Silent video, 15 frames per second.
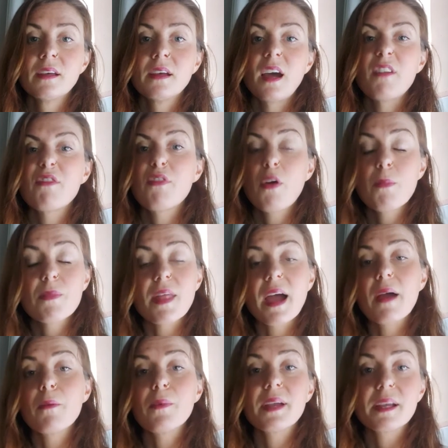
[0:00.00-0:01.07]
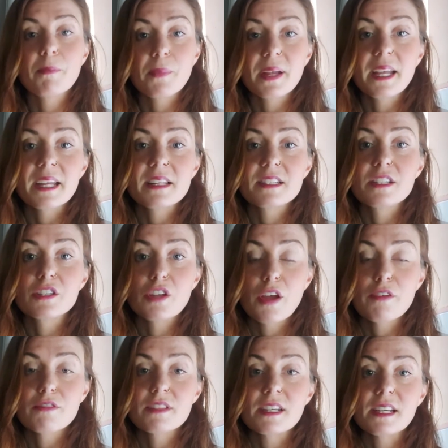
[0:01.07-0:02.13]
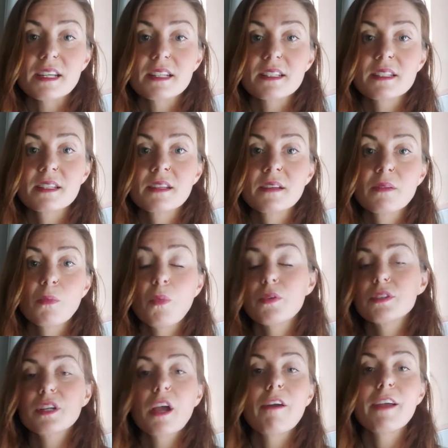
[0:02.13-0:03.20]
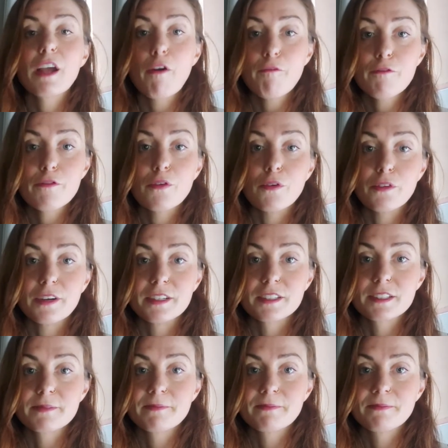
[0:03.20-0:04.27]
And from that we can begin to notice what's going on for us.